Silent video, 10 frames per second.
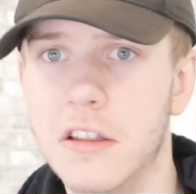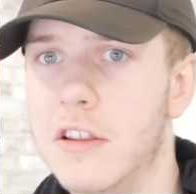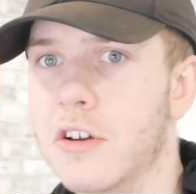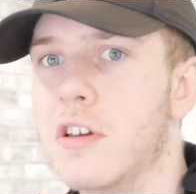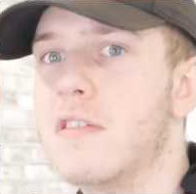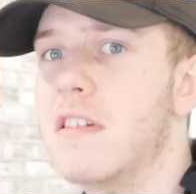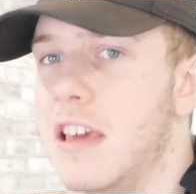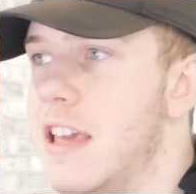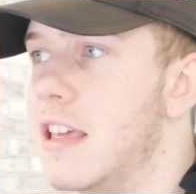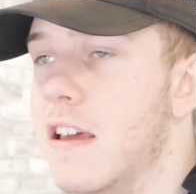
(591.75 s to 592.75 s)
They're going to
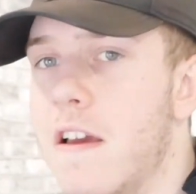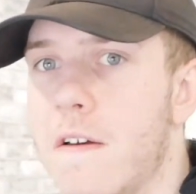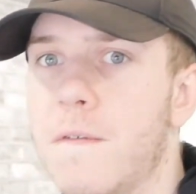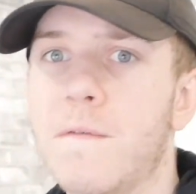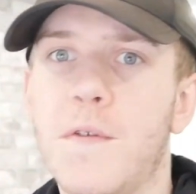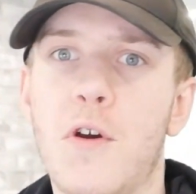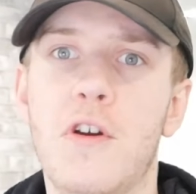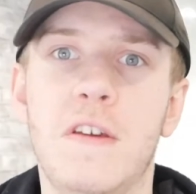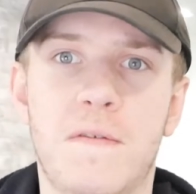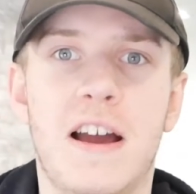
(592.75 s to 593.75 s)
see
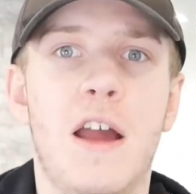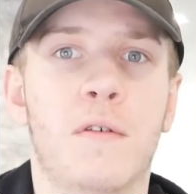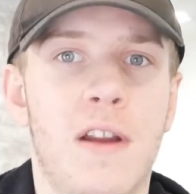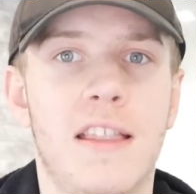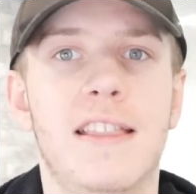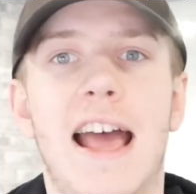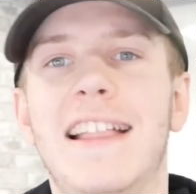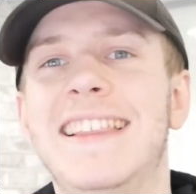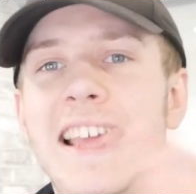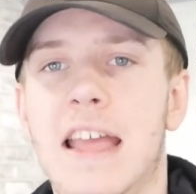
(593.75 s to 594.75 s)
35 grand
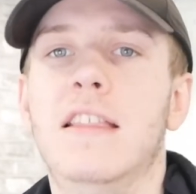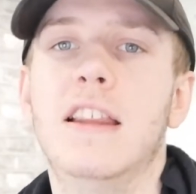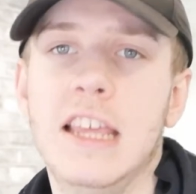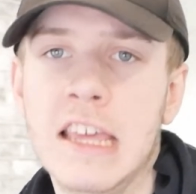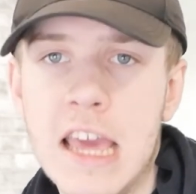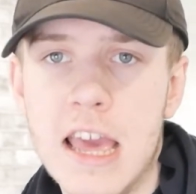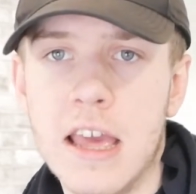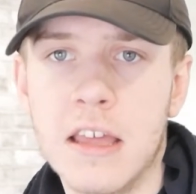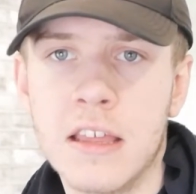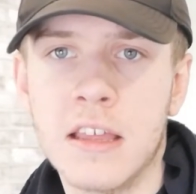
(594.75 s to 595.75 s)
at the end of the year.